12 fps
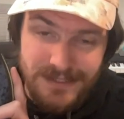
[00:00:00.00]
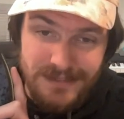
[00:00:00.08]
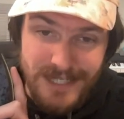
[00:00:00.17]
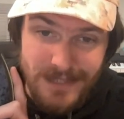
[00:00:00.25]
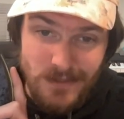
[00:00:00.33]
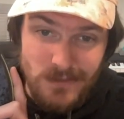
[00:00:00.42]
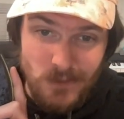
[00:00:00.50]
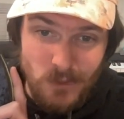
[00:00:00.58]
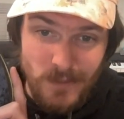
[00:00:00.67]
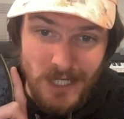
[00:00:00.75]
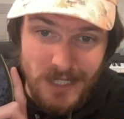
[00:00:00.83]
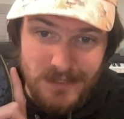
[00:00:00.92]
narrow toe
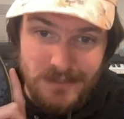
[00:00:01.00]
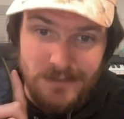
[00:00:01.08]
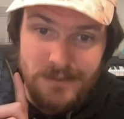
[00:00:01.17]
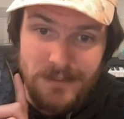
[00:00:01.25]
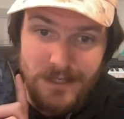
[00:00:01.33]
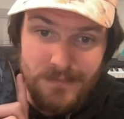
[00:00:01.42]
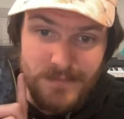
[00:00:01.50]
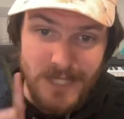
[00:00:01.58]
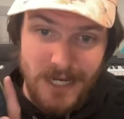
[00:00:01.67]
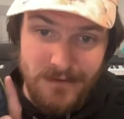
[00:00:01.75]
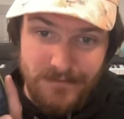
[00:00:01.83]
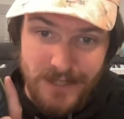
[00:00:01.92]
box.
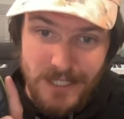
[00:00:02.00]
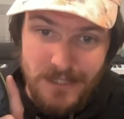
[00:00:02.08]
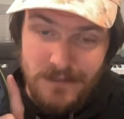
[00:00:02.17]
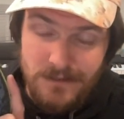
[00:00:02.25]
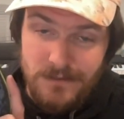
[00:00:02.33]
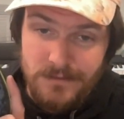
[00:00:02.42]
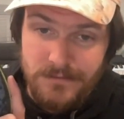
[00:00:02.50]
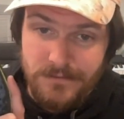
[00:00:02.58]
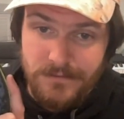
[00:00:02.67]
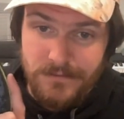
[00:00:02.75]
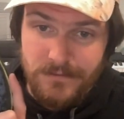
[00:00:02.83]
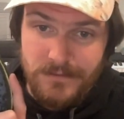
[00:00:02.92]
Not a fan of
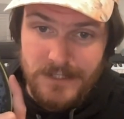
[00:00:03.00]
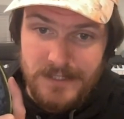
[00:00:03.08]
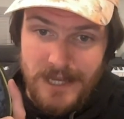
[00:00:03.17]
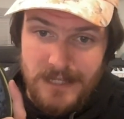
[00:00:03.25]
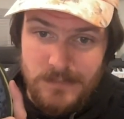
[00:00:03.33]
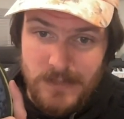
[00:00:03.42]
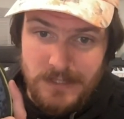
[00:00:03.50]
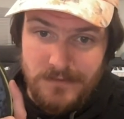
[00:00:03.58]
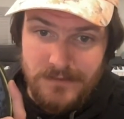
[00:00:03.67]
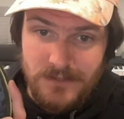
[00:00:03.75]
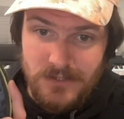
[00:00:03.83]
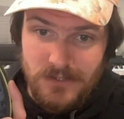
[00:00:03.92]
this aspect of
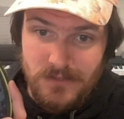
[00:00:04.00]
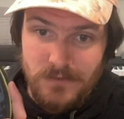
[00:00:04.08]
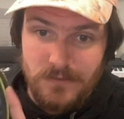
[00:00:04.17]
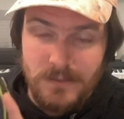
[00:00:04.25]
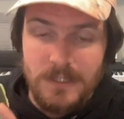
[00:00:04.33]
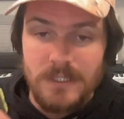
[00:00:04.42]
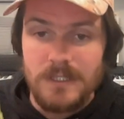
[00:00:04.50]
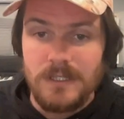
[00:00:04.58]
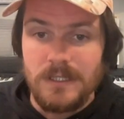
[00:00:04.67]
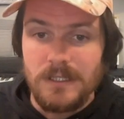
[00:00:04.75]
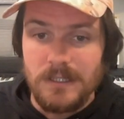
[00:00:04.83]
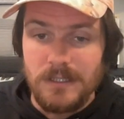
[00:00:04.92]
this shoe.
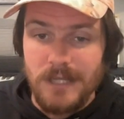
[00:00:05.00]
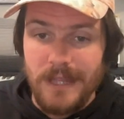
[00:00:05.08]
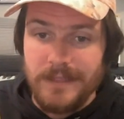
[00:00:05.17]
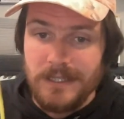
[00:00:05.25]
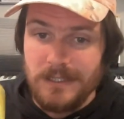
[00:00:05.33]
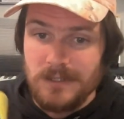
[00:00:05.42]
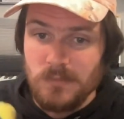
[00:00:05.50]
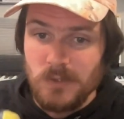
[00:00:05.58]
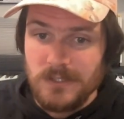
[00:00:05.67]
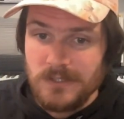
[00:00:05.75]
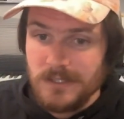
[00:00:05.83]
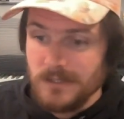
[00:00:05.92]
I think
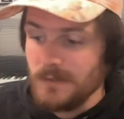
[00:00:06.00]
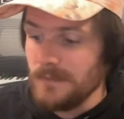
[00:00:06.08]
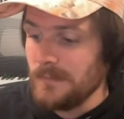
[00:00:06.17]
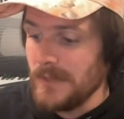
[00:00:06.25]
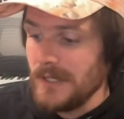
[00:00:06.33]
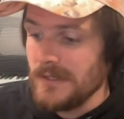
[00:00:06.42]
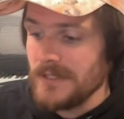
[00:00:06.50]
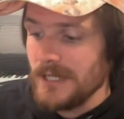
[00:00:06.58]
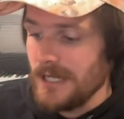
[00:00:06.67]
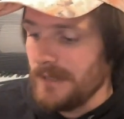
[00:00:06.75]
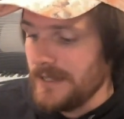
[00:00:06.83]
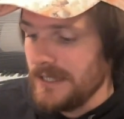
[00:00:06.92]
Brooks could do a better
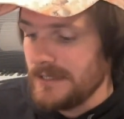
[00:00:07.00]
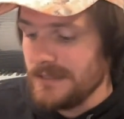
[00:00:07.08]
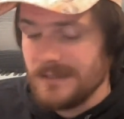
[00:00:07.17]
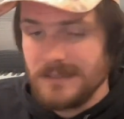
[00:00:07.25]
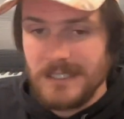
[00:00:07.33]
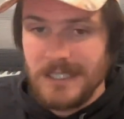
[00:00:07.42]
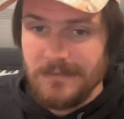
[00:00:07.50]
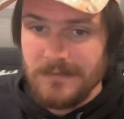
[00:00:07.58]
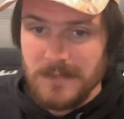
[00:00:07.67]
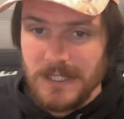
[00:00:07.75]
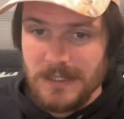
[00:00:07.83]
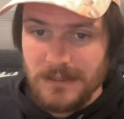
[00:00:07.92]
job at just giving
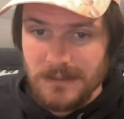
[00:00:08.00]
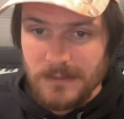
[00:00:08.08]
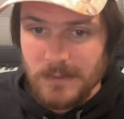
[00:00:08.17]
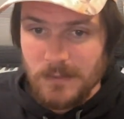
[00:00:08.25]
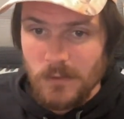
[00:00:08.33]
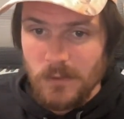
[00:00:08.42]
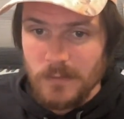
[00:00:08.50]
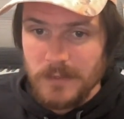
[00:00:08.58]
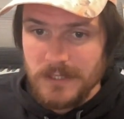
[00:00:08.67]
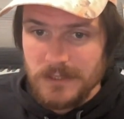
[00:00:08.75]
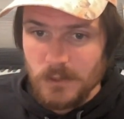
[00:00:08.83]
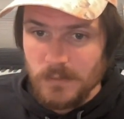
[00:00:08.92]
me a little bit more room in
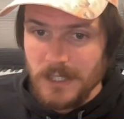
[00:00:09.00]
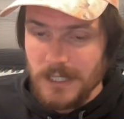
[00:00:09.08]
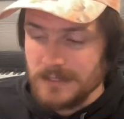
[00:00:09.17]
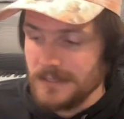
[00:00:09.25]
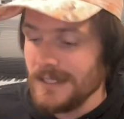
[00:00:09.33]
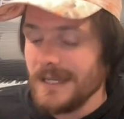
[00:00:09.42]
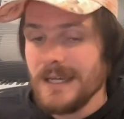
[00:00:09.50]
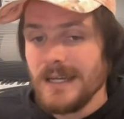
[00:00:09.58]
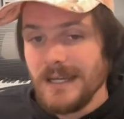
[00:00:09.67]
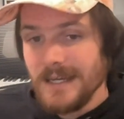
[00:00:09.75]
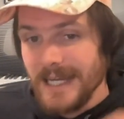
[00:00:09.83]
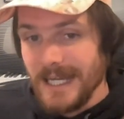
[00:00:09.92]
the toe box.
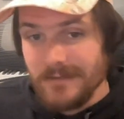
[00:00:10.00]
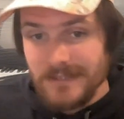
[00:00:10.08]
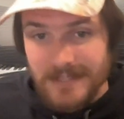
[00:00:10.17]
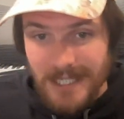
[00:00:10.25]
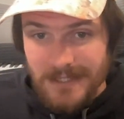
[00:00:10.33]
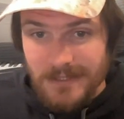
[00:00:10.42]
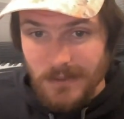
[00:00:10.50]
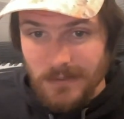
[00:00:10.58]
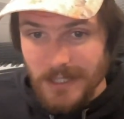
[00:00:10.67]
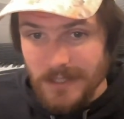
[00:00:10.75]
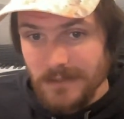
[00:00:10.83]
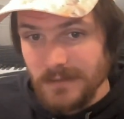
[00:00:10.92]
I have a dead
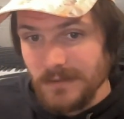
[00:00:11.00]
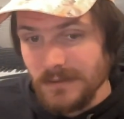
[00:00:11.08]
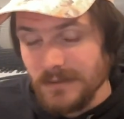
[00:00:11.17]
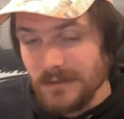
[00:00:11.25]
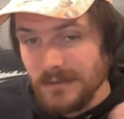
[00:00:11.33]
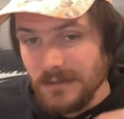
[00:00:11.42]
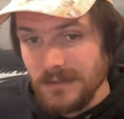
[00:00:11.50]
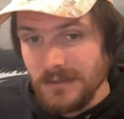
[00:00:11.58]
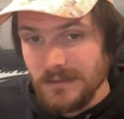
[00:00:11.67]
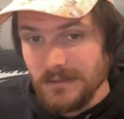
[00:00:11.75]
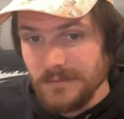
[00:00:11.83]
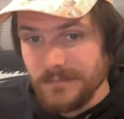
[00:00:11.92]
toenail
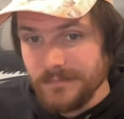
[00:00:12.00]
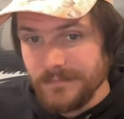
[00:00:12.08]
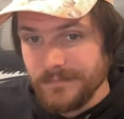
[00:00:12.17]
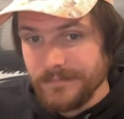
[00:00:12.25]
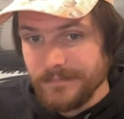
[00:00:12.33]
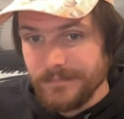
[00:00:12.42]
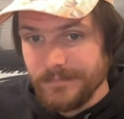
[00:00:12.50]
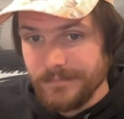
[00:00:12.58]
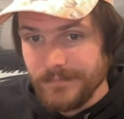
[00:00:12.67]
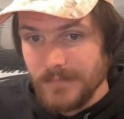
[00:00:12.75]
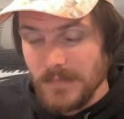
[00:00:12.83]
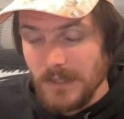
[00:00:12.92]
on
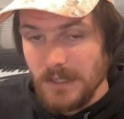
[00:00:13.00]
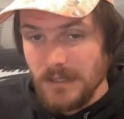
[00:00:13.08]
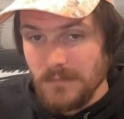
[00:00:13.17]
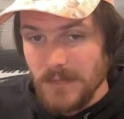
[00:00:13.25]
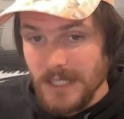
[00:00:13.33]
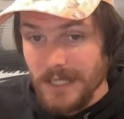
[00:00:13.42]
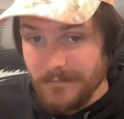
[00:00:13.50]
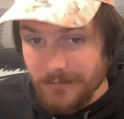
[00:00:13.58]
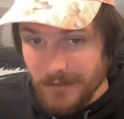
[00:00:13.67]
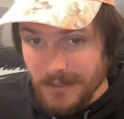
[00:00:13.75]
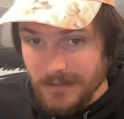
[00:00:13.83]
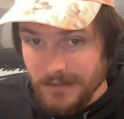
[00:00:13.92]
my left
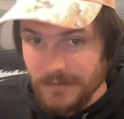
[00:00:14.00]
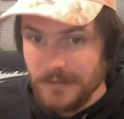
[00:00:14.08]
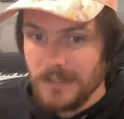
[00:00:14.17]
foot.